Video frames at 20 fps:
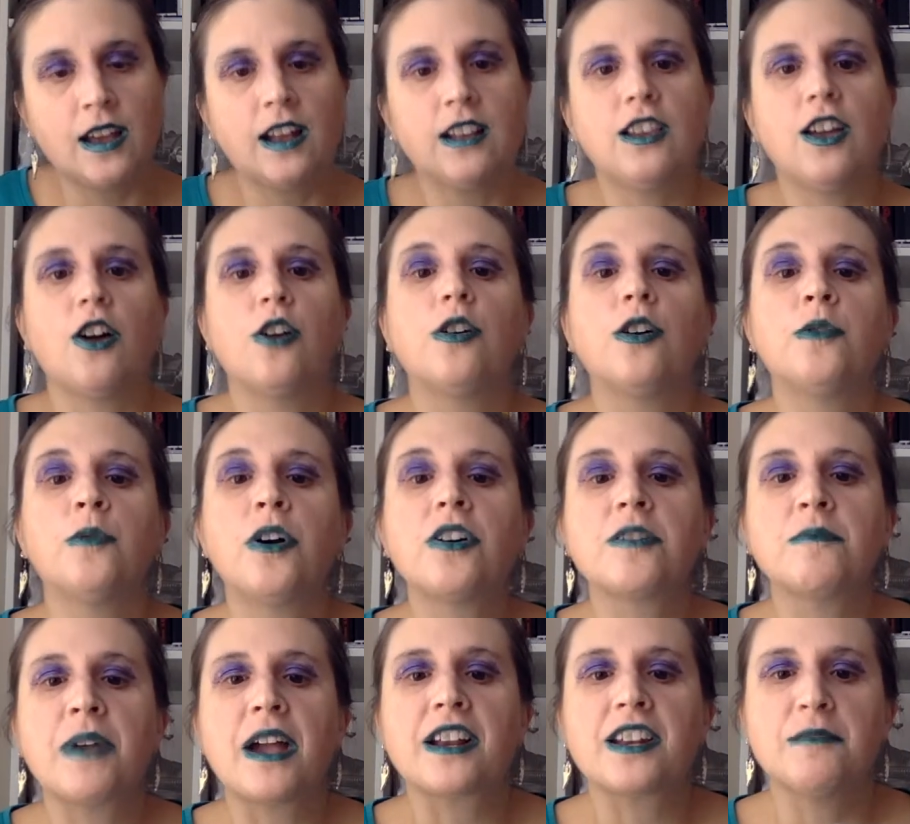Hello and
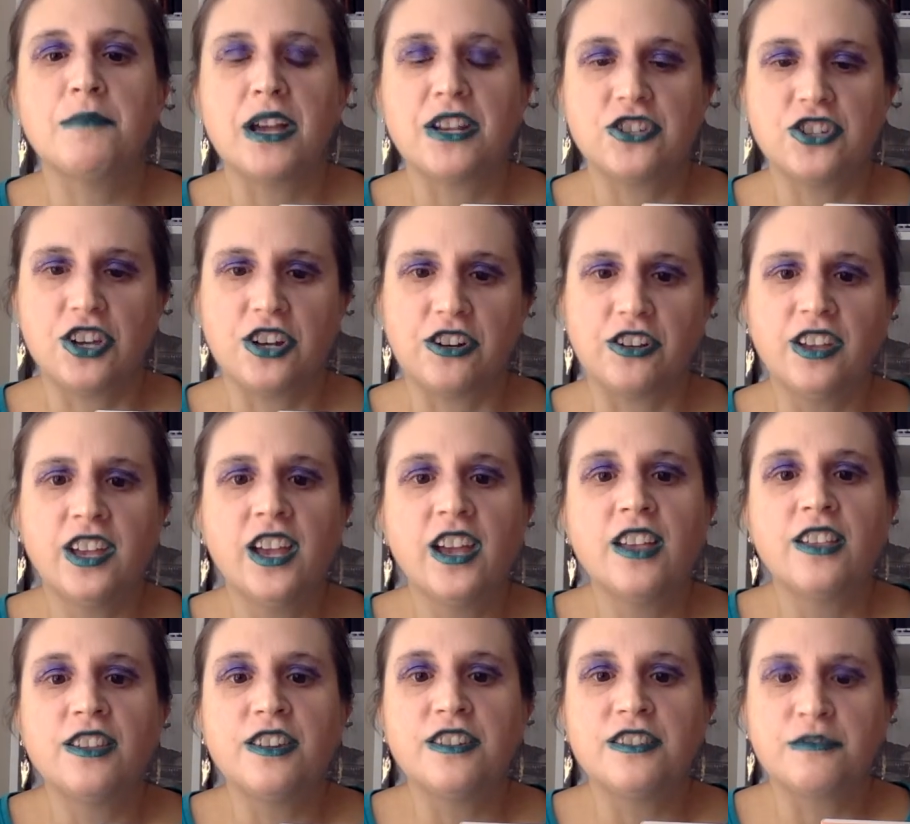welcome back to my channel.
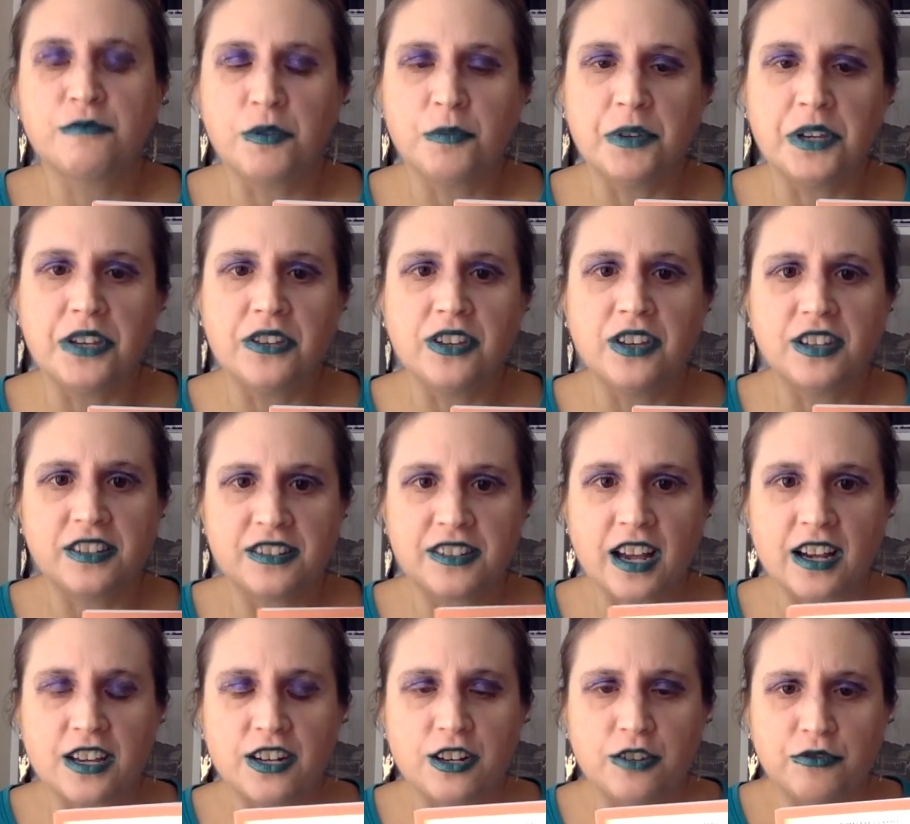This will be the
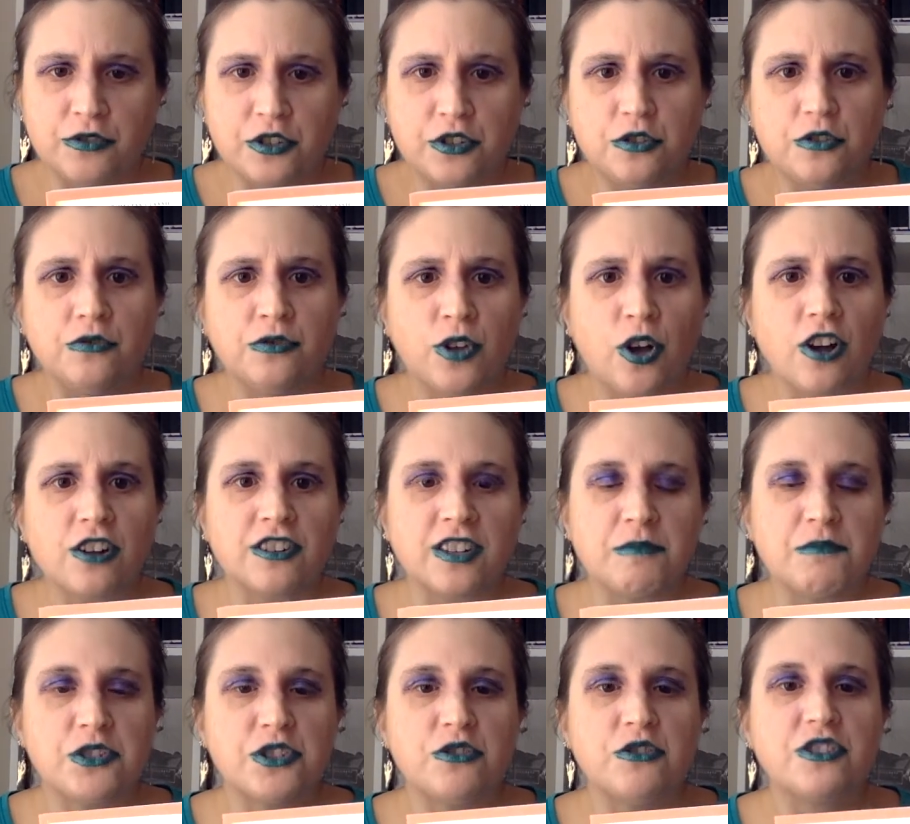second of two vlogs
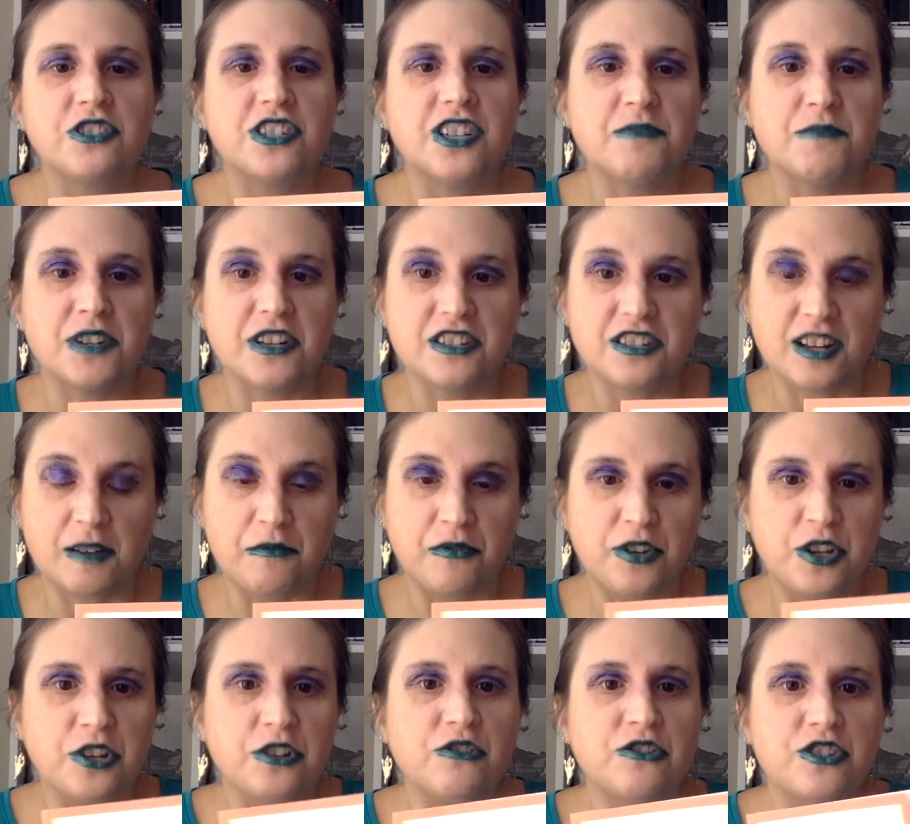I'm shooting today because I'm
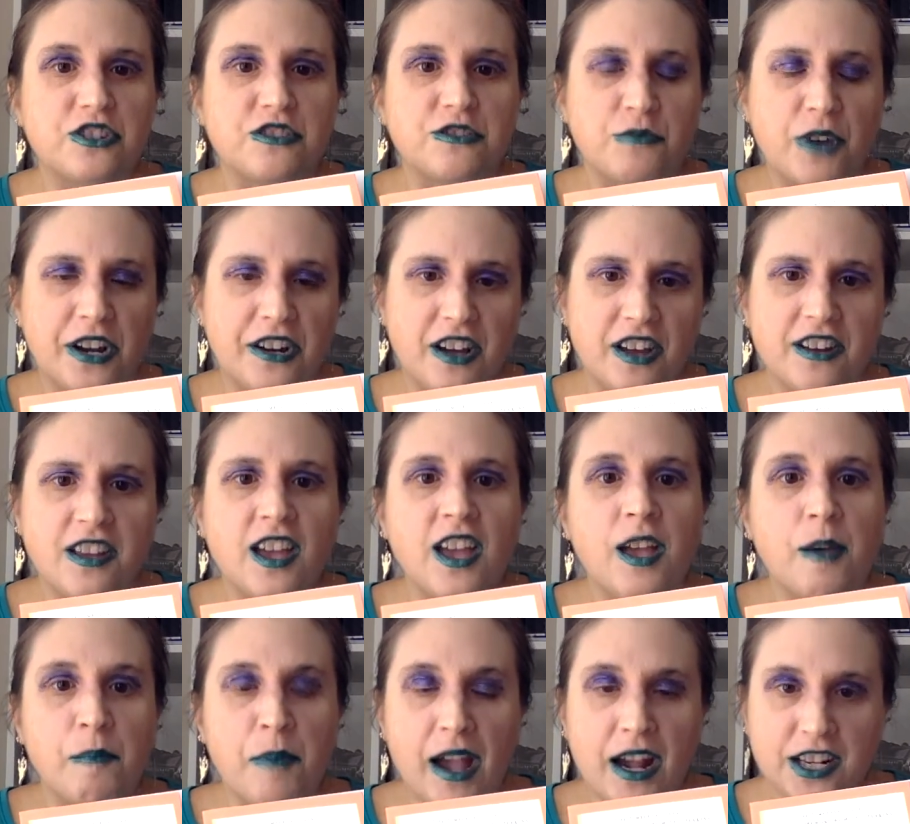figuring just why not
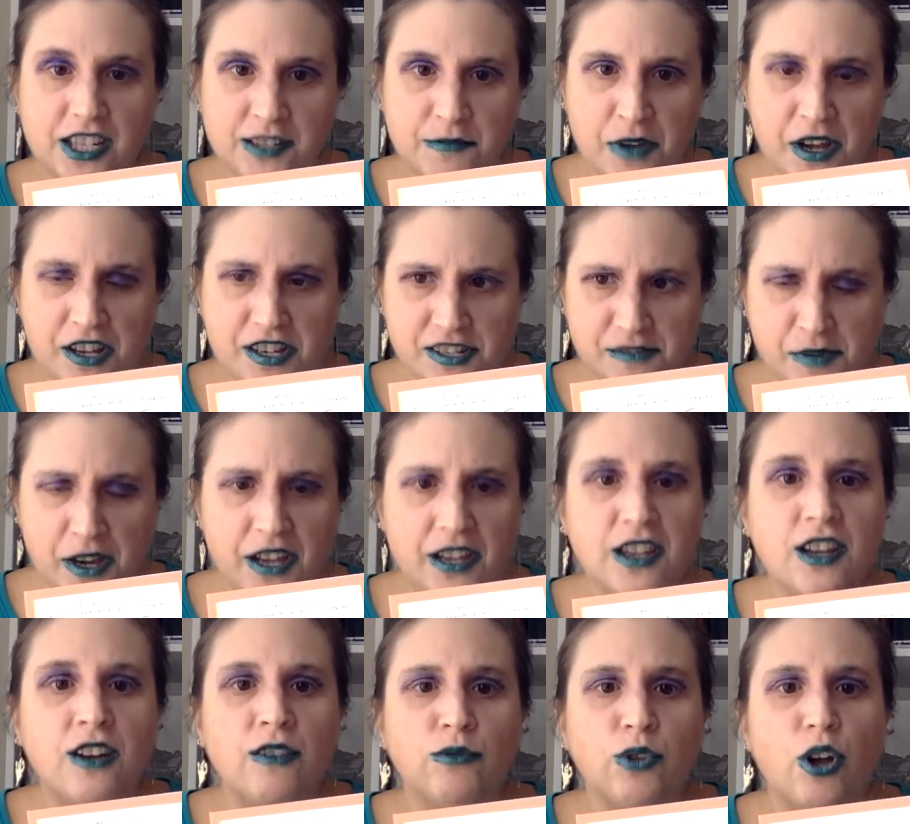maximize my
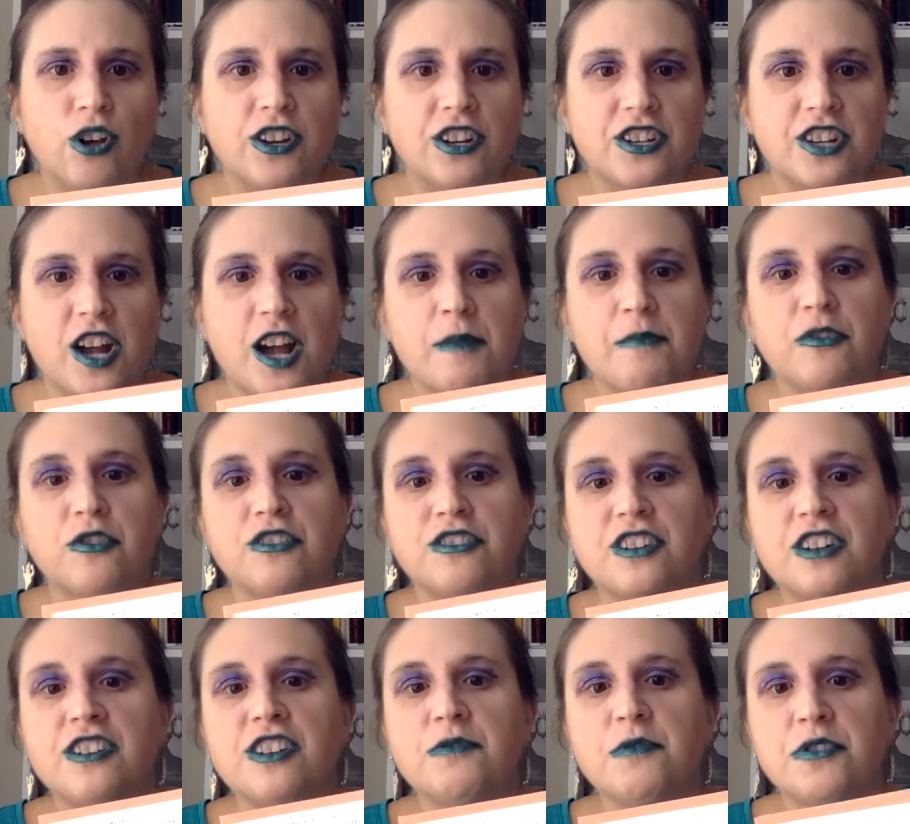vlogging time for
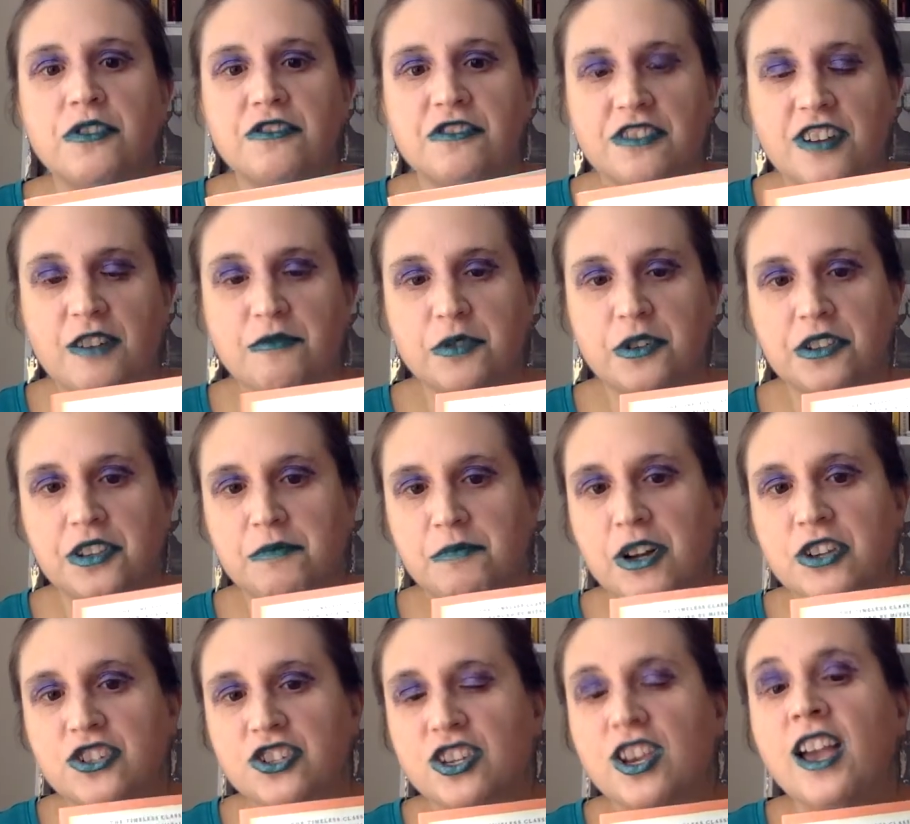Sunday when there's not really
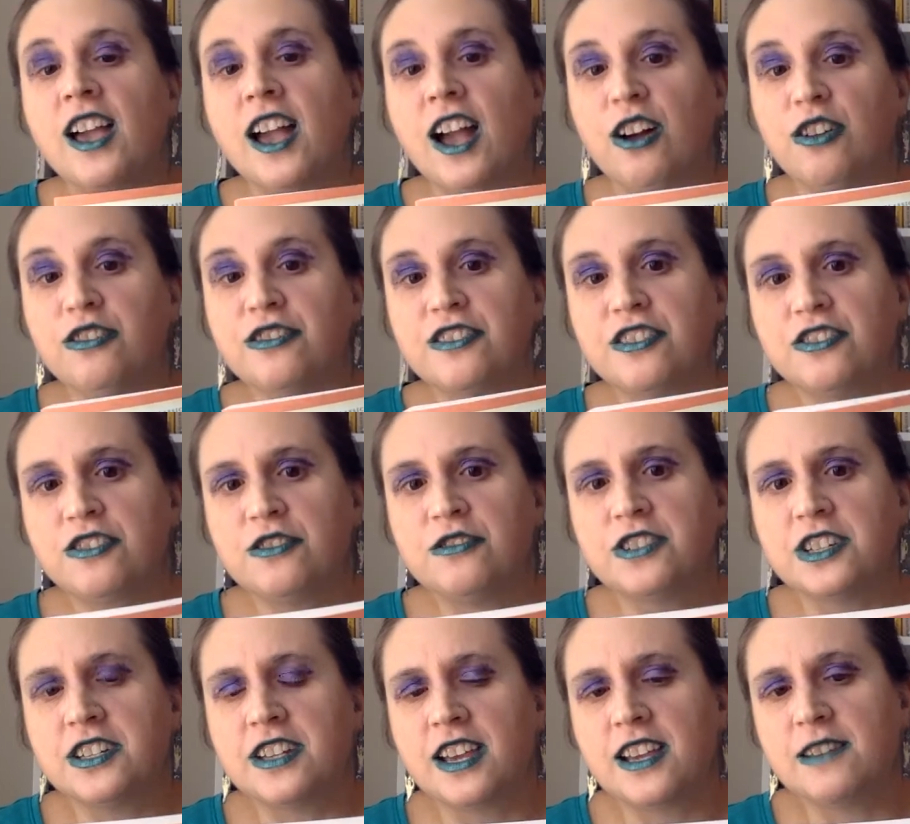much else to do
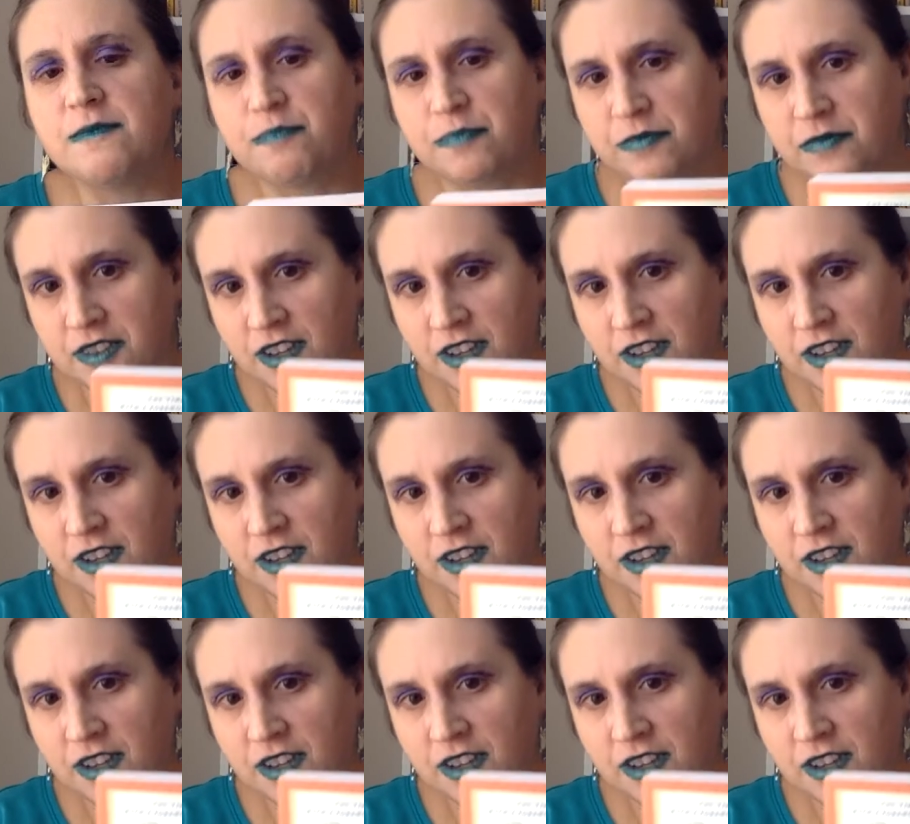today.